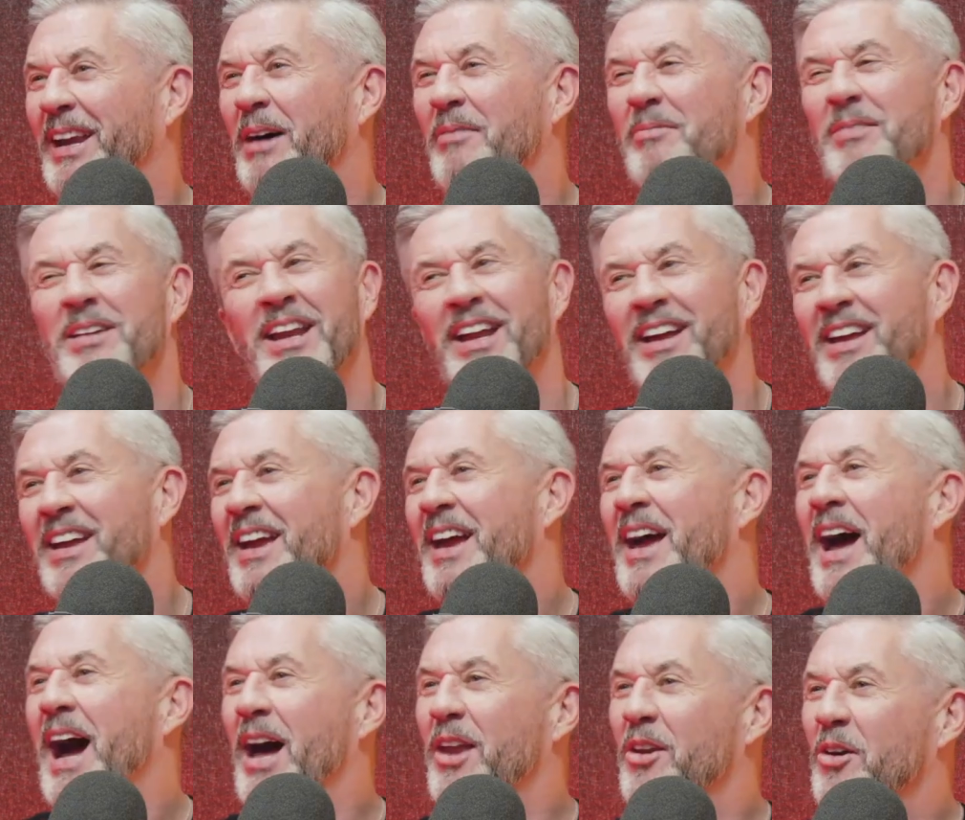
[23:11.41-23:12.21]
I mean,
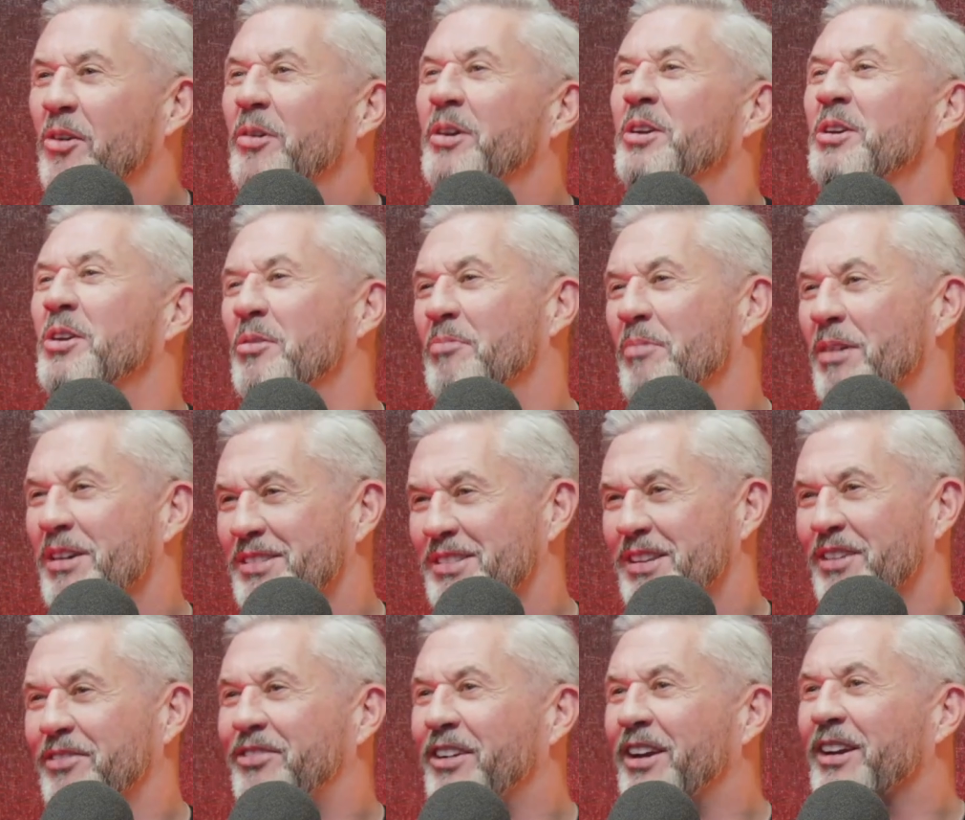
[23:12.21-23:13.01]
I know what you must
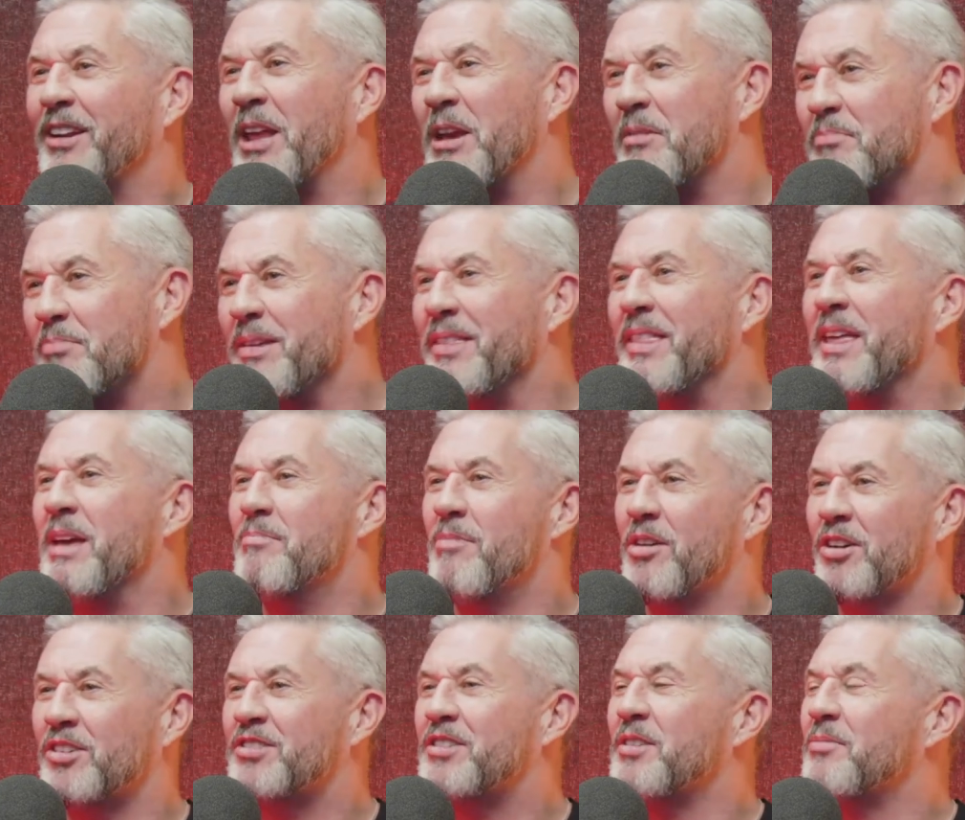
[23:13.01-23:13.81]
have felt like, but they
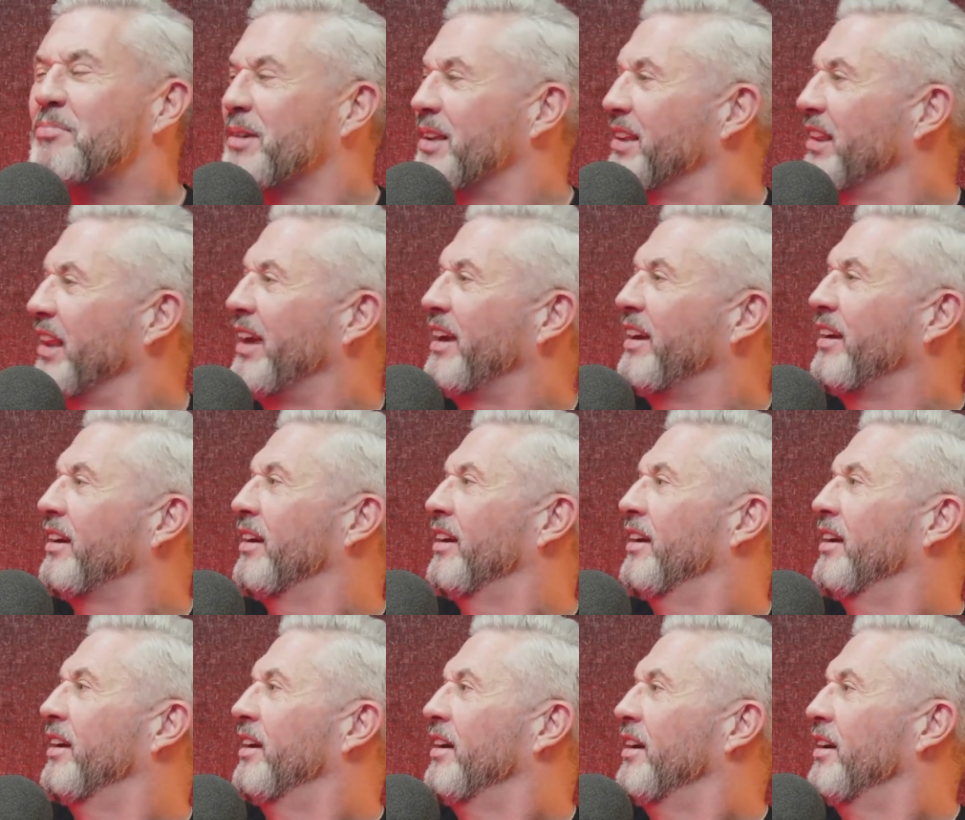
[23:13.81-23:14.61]
must have been like
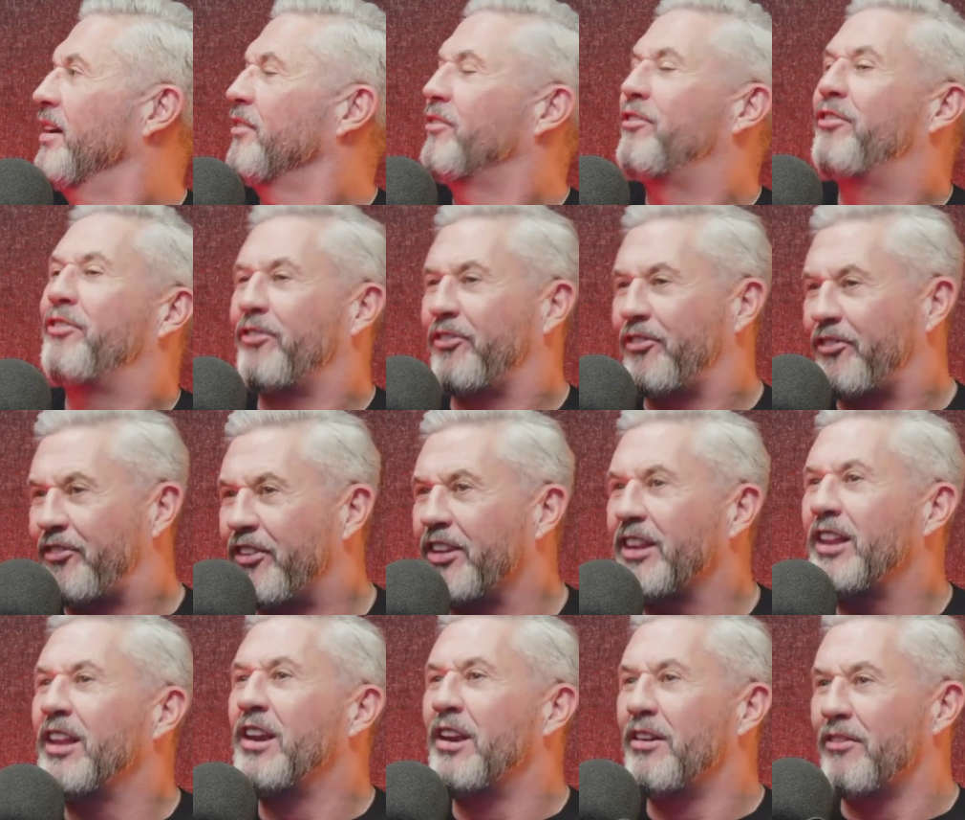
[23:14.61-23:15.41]

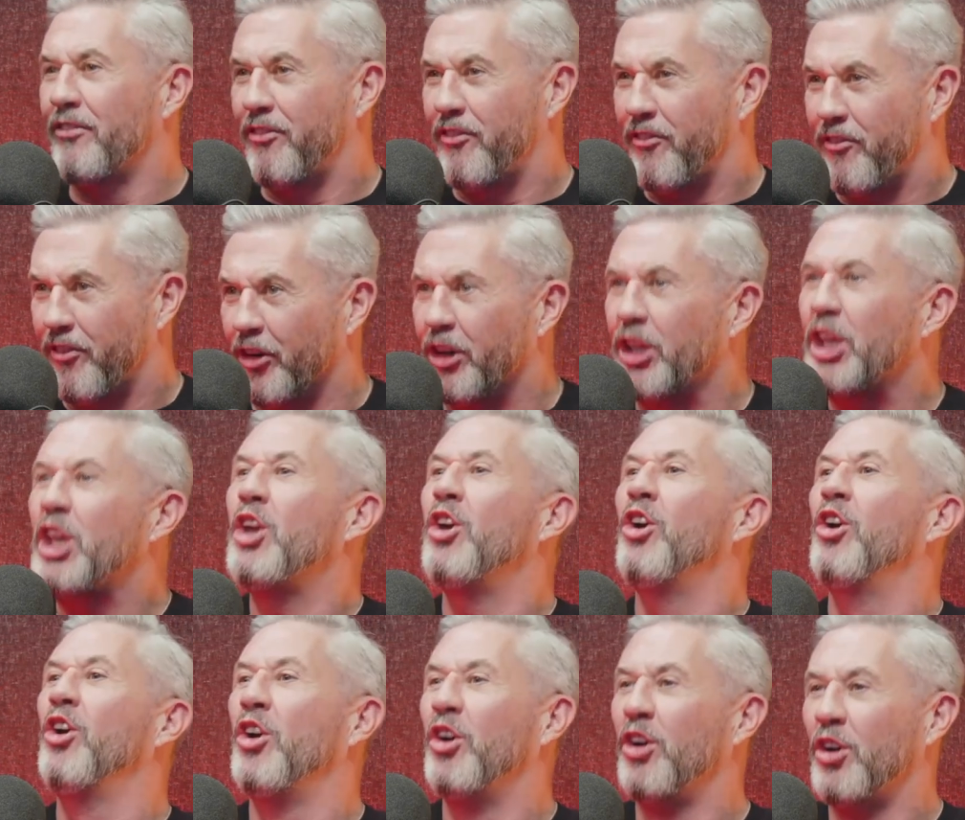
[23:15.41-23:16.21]
feeling it for
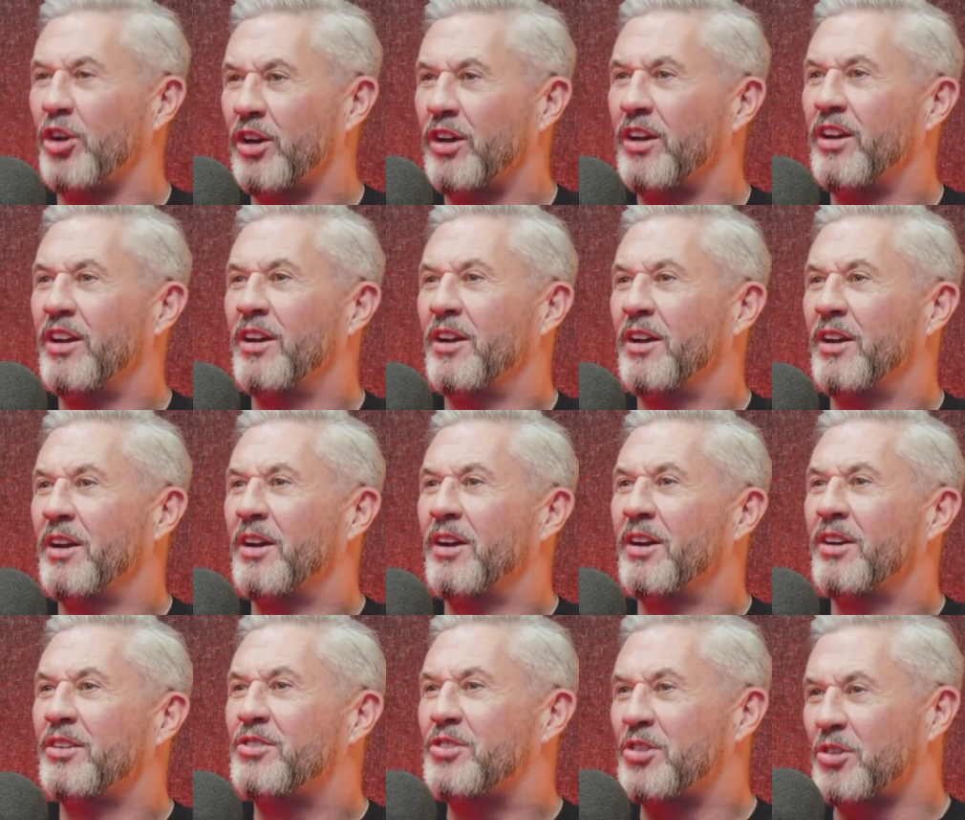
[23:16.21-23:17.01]
you. Yeah.
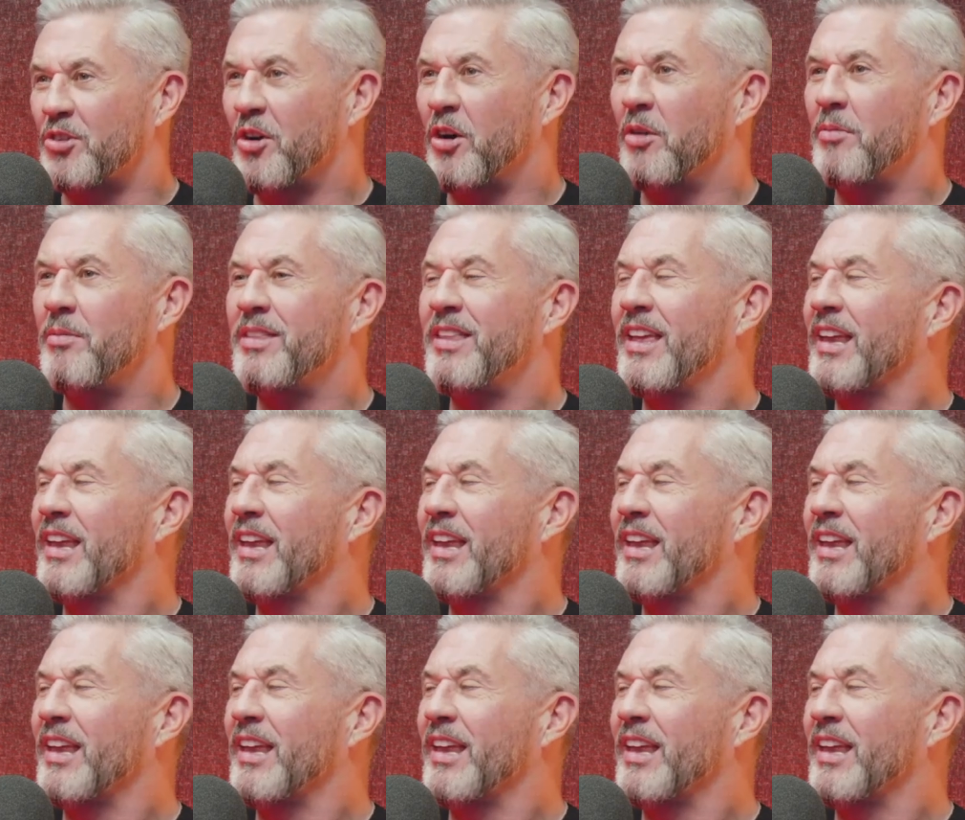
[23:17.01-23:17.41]
Do you know what I mean?